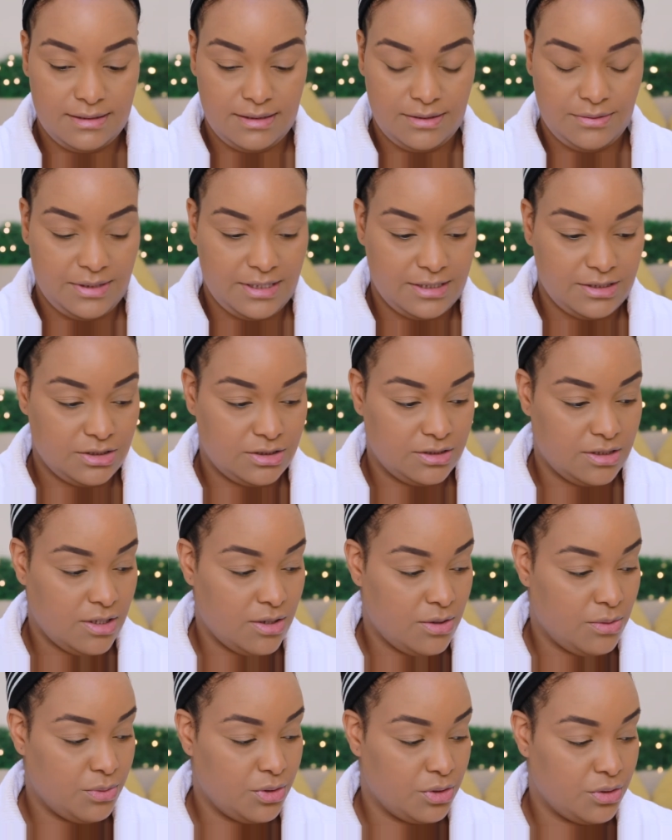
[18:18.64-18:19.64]
Okay,
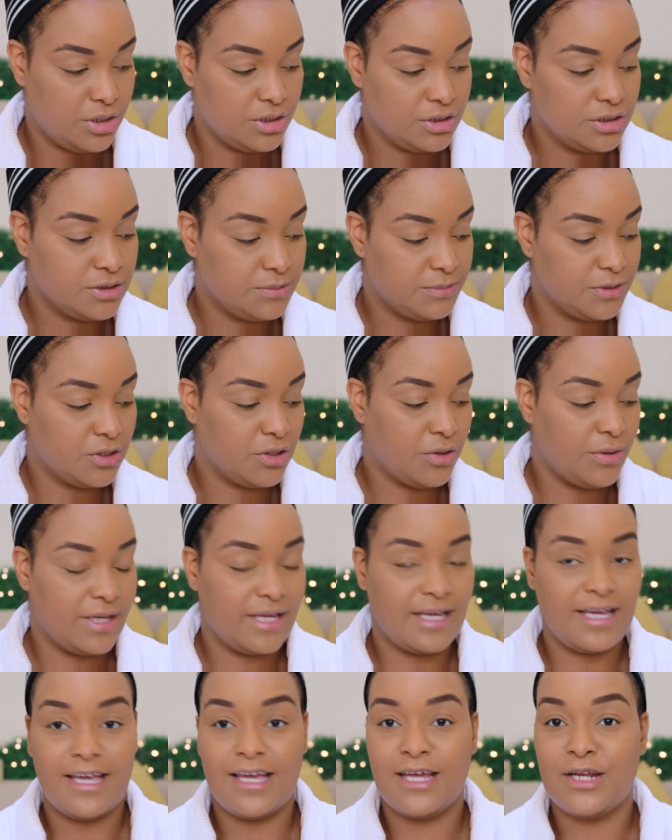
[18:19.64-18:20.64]
so we're going to be
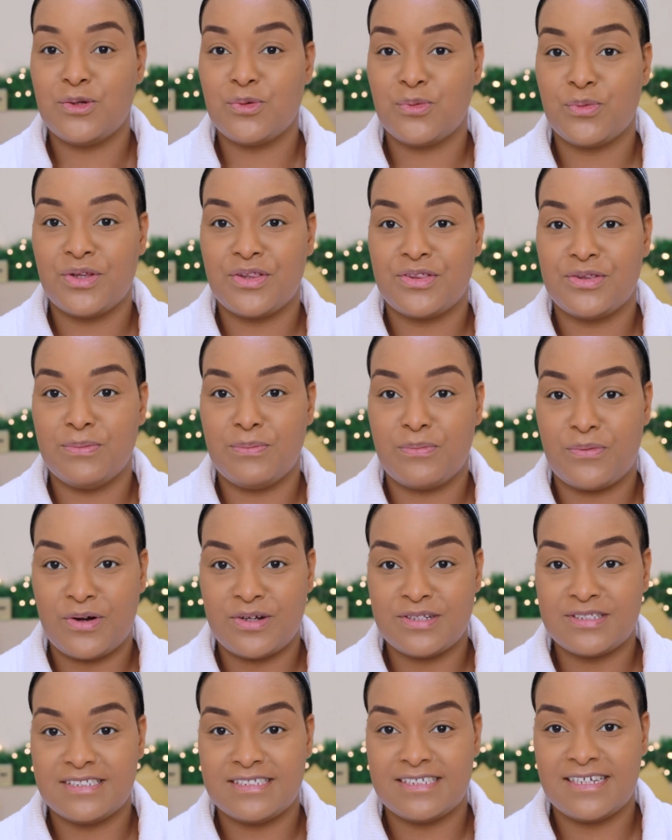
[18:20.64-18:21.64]
going in with the
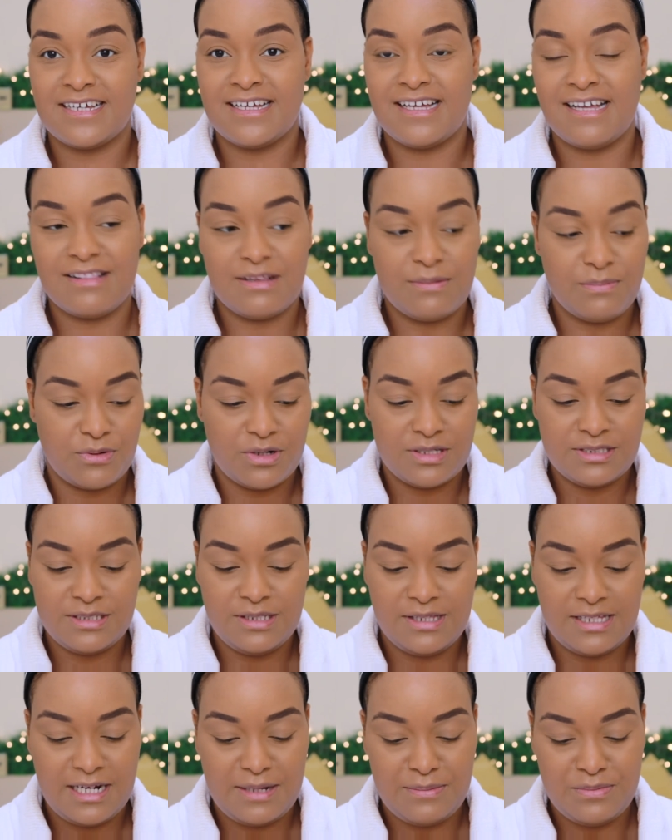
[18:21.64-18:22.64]
bronzer, and the
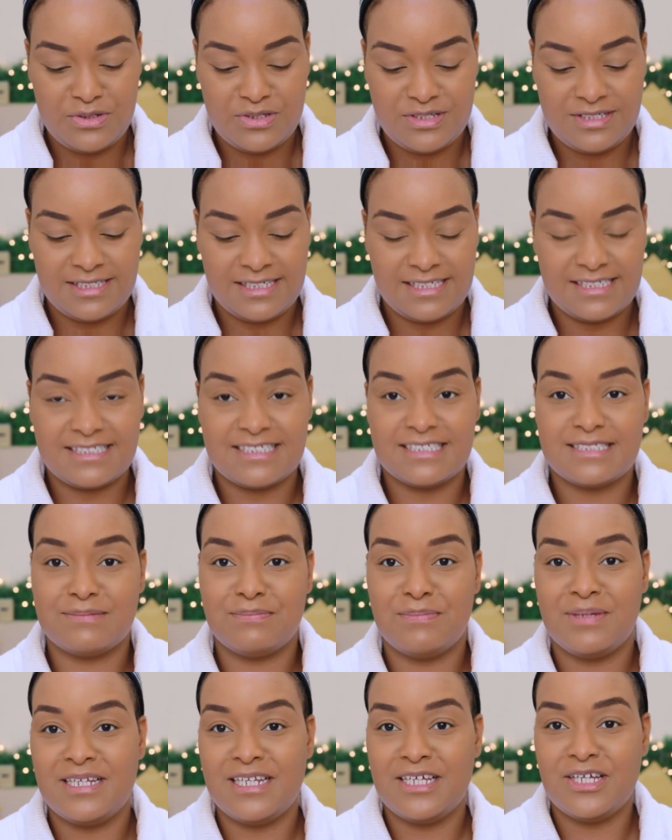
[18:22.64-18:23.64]
bronzer that I'm using is this
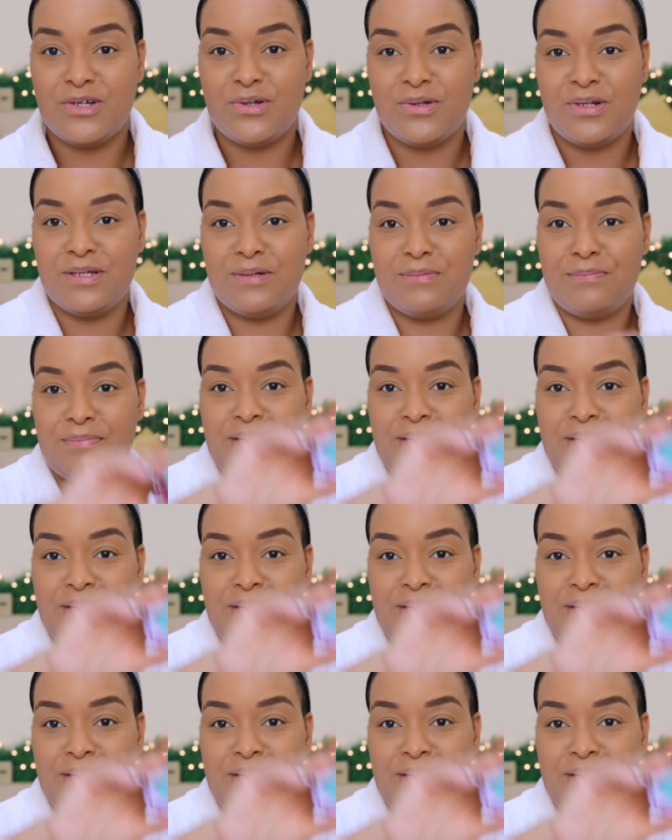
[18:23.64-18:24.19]
Mini Hula